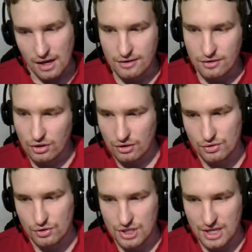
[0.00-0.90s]
You can
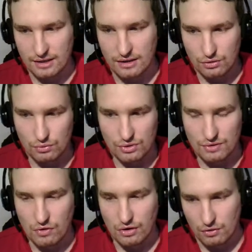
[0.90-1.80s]
also check, do
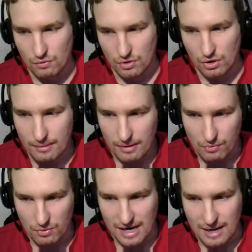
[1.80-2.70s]
the word
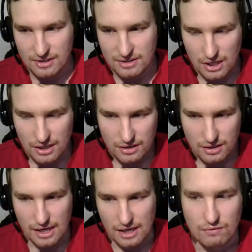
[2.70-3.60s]
overlap each
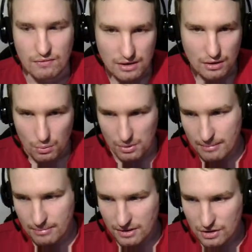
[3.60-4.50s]
other? And when they're
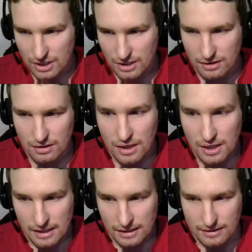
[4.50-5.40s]
overlapping each other,
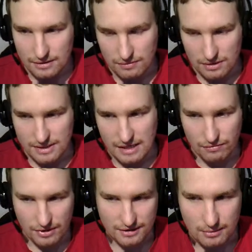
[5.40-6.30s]
this will save,
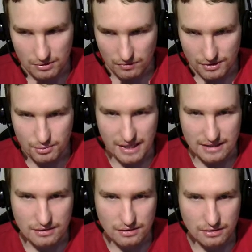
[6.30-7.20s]
for example, one
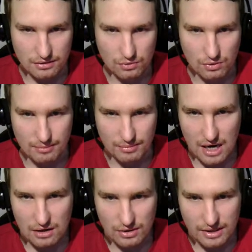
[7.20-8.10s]
space. So I'm
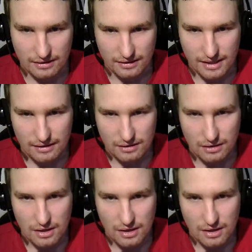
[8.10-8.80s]
calculating that.